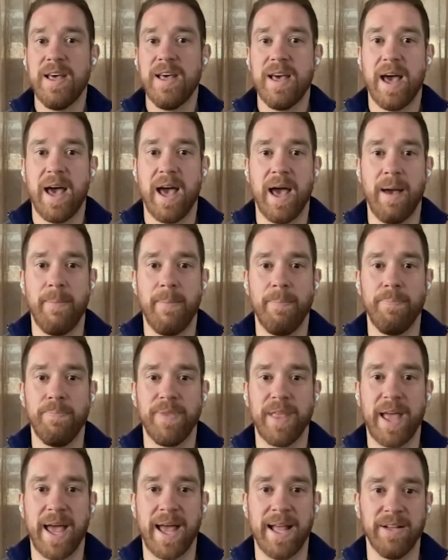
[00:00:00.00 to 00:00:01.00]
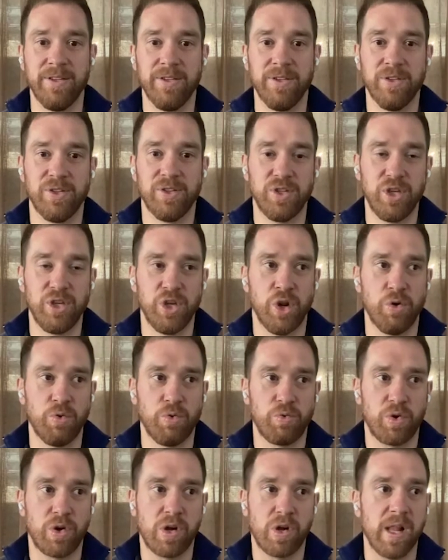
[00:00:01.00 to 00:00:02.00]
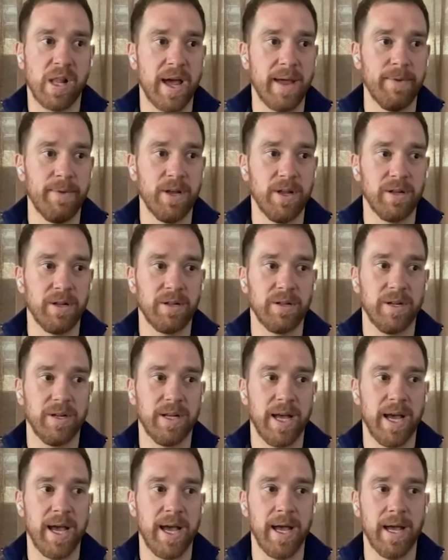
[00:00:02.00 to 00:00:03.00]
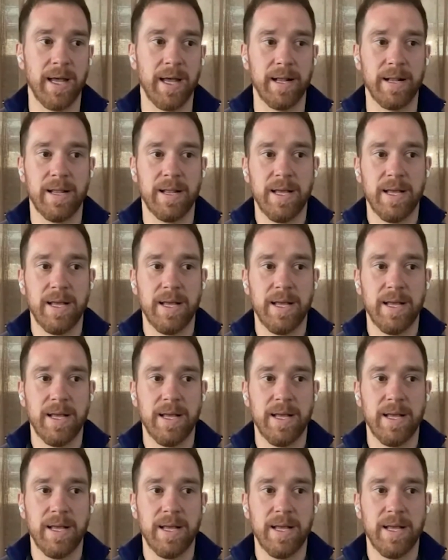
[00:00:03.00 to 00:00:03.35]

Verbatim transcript: um, and you know, climate uh,